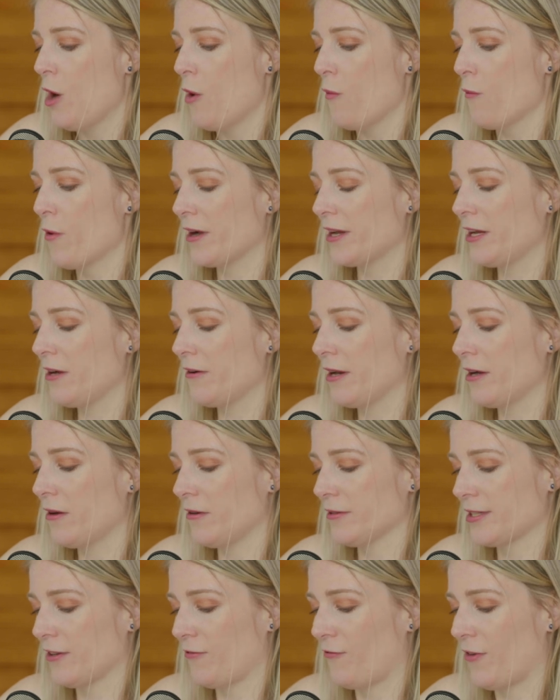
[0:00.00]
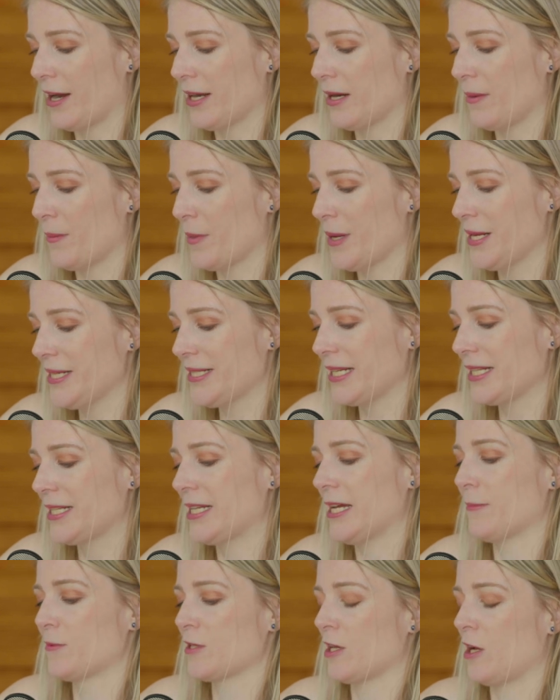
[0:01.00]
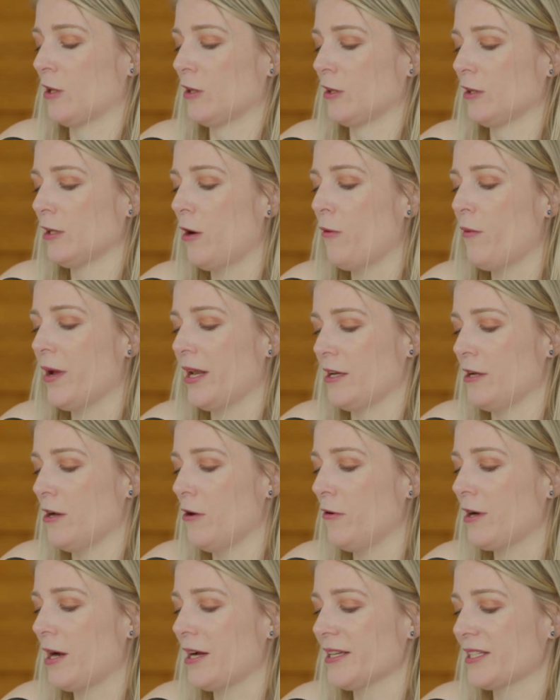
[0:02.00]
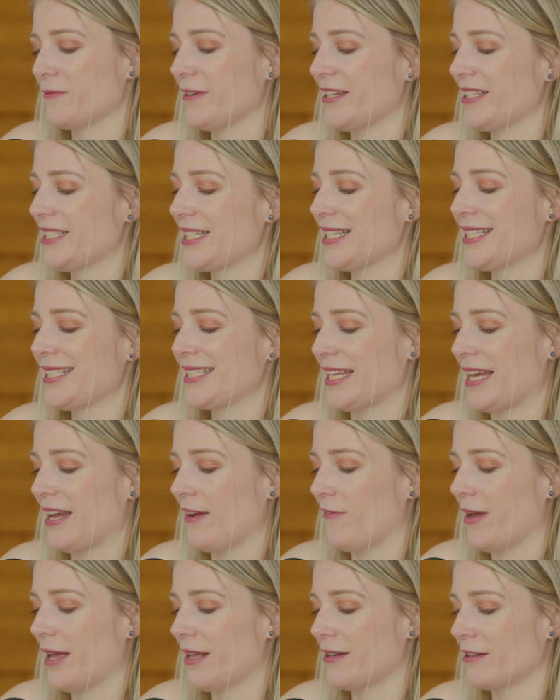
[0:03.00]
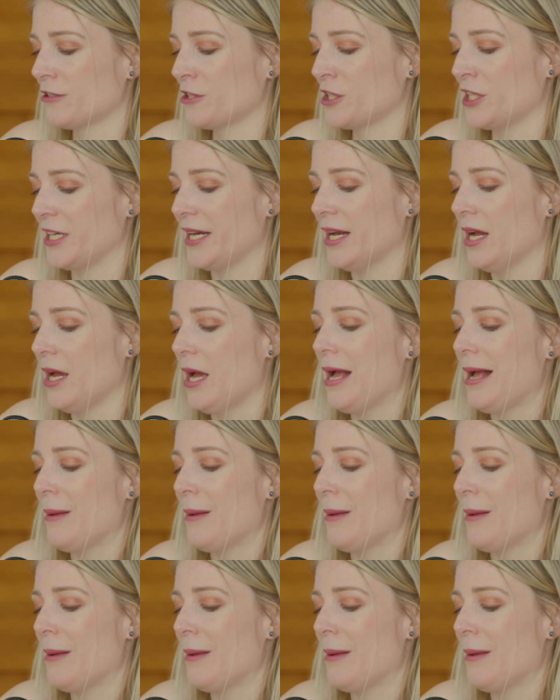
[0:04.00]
where you can also find amazing tips on low and no-cost ways to save energy,